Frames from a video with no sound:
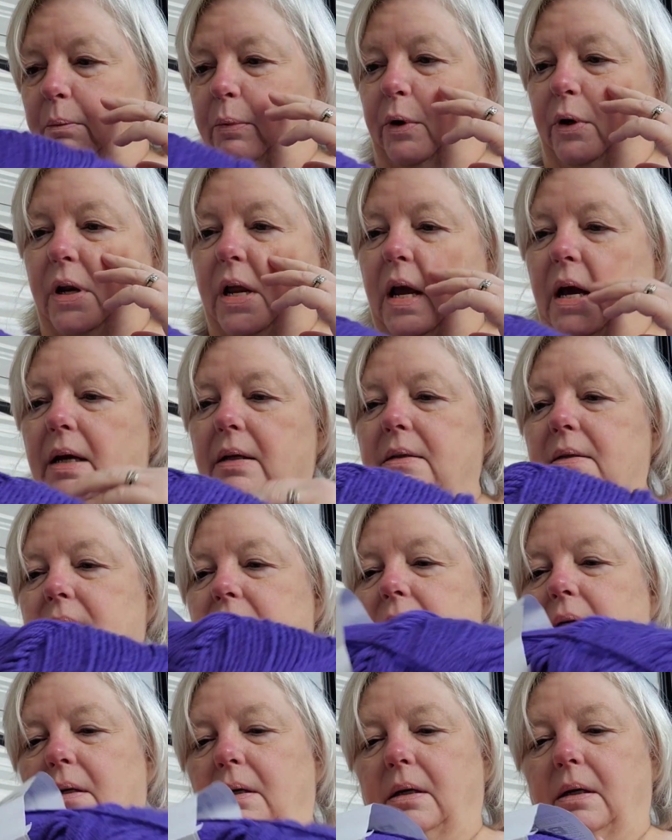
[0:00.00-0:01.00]
Bernat
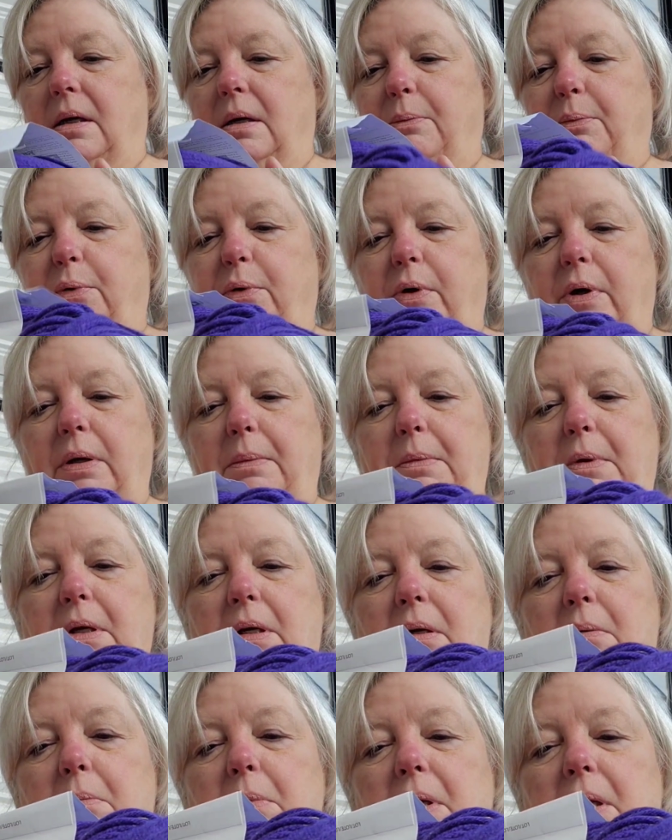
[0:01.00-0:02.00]
uh,
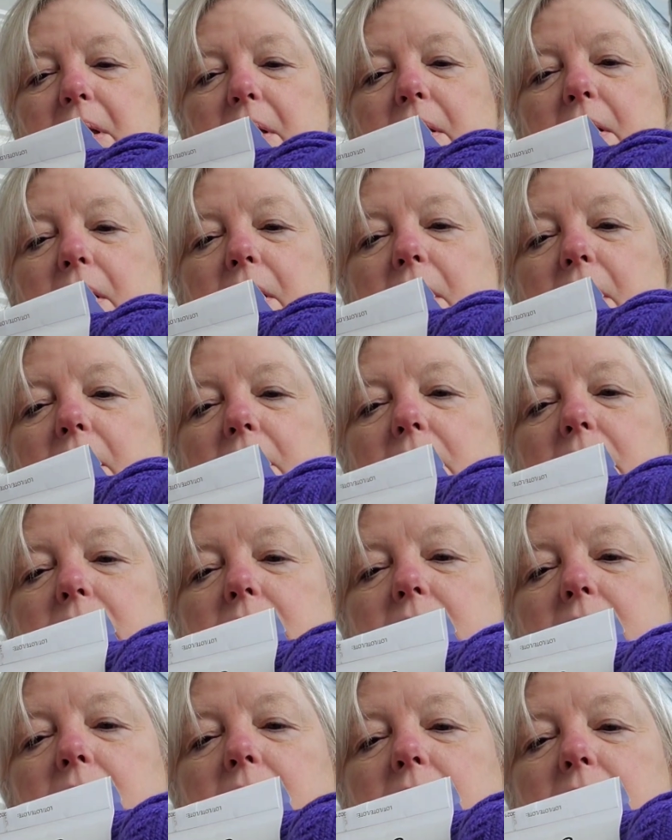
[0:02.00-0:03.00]
premium in the
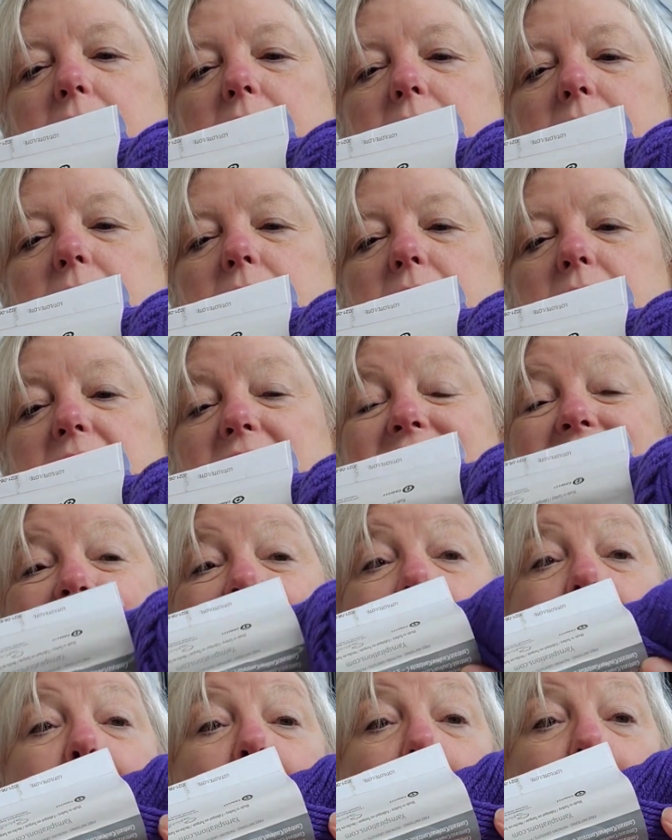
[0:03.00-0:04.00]
color
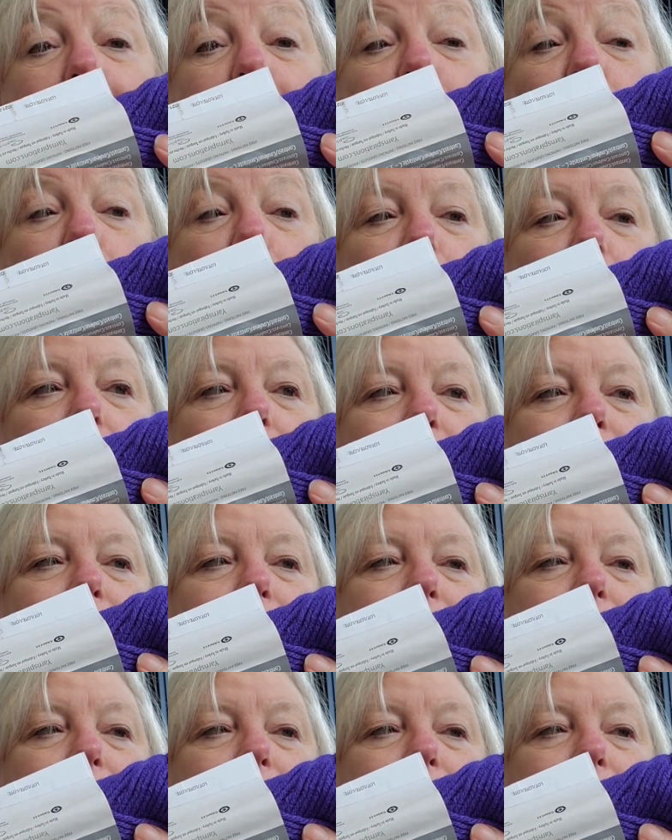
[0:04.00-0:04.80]
deep purple